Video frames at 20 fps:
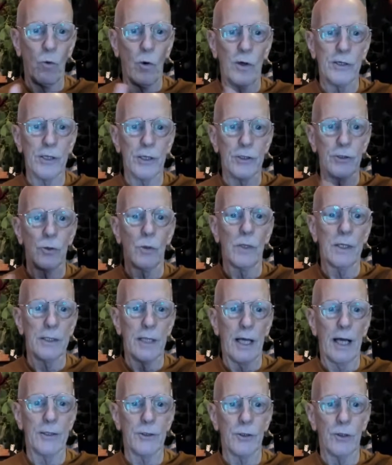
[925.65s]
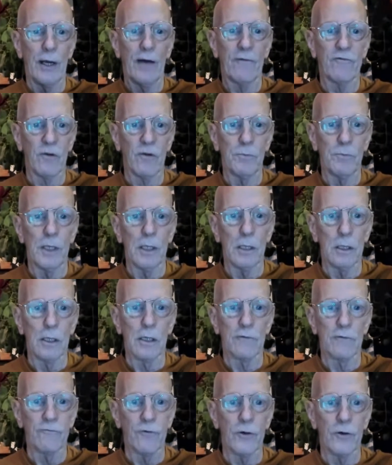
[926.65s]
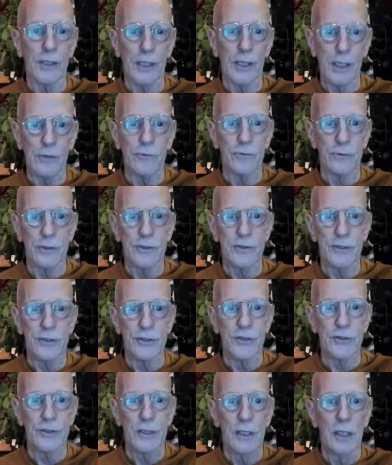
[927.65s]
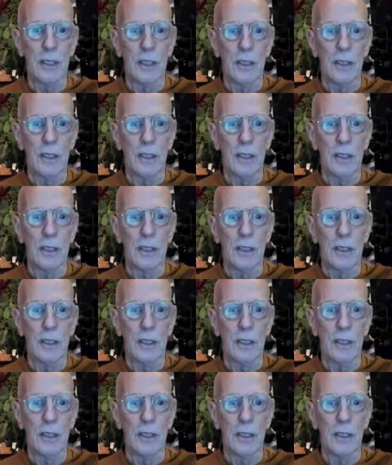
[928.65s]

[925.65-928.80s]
when you're doing that, you have to be alert for hindrances.